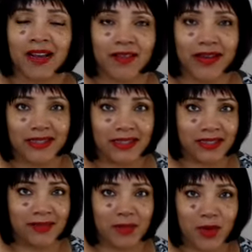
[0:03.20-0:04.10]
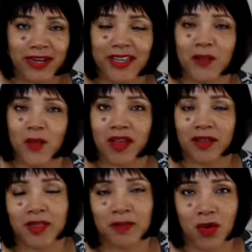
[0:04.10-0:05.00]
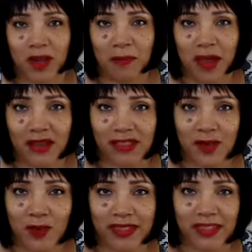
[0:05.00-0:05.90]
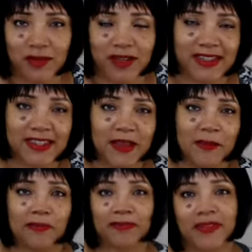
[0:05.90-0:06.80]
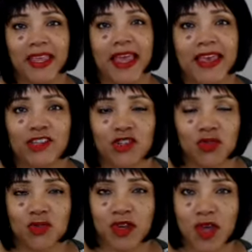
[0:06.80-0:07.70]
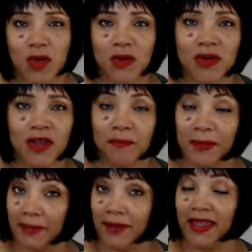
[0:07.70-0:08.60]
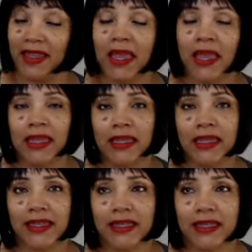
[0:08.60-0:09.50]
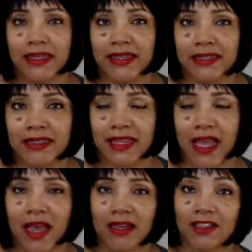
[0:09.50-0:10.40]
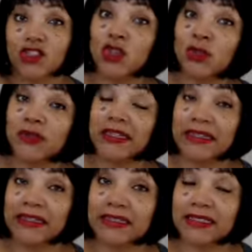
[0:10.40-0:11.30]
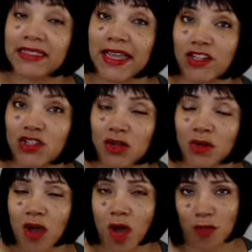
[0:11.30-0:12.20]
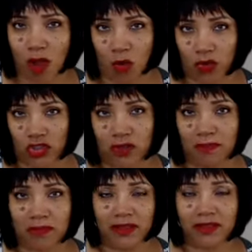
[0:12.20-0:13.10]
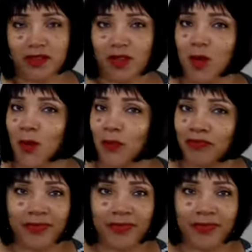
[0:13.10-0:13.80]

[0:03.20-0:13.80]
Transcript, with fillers: Precious, good morning. Welcome to Morning Moxie with Larisa. As you know, maybe it is uh, June is National Home Ownership Month, so